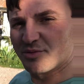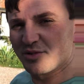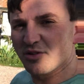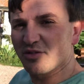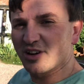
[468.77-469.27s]

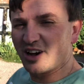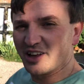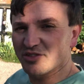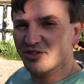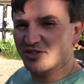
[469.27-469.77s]
beautiful car
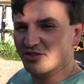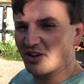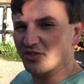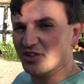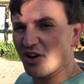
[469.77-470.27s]
this was to
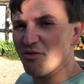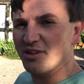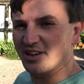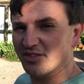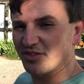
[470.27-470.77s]
drive. Totally
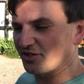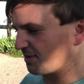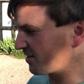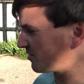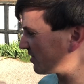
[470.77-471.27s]
different to my
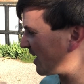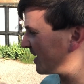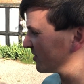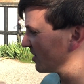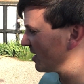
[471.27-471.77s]

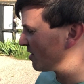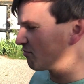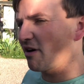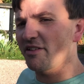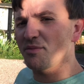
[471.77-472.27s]
SLKs.
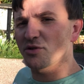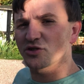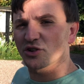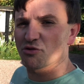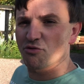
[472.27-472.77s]
Very much
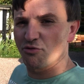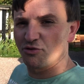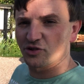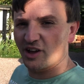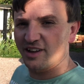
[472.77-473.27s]
a
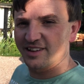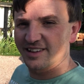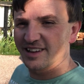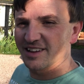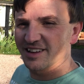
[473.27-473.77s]
cruiser.
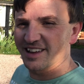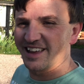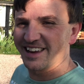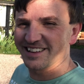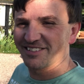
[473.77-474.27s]

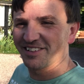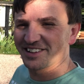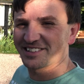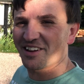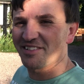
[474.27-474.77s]
It
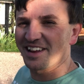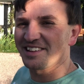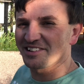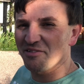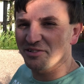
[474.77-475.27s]
likes going at
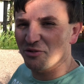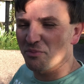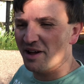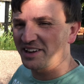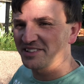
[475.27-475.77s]
its own little
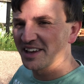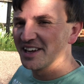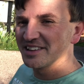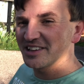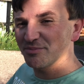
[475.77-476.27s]
pace.
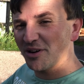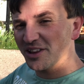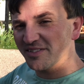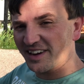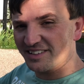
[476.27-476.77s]
Despite
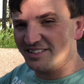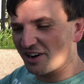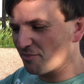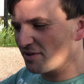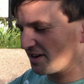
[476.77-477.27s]
the fact it's got
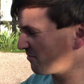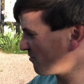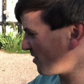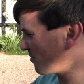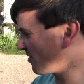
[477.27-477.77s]
a big
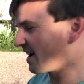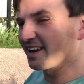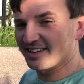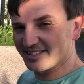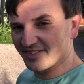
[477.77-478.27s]

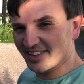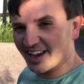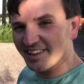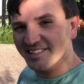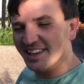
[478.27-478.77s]
3.8 litre
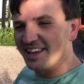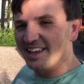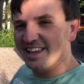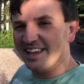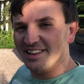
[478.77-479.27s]
V8,
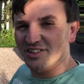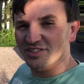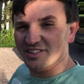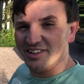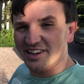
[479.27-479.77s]
it
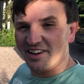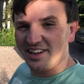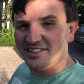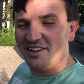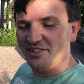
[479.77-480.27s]
does like going at
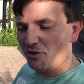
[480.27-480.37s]
its own little